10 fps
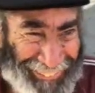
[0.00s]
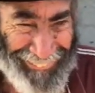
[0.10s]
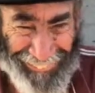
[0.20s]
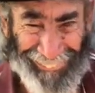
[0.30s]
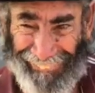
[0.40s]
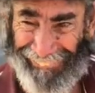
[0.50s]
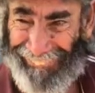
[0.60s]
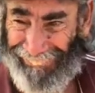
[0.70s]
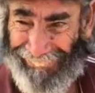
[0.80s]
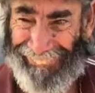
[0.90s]
yeah, that sun
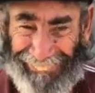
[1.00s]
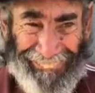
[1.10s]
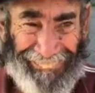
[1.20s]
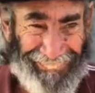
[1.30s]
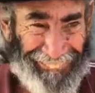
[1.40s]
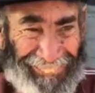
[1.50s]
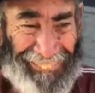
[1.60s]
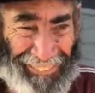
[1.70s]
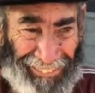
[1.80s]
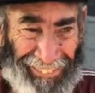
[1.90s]
is out.
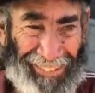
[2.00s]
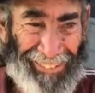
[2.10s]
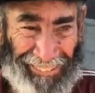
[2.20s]
You just hugged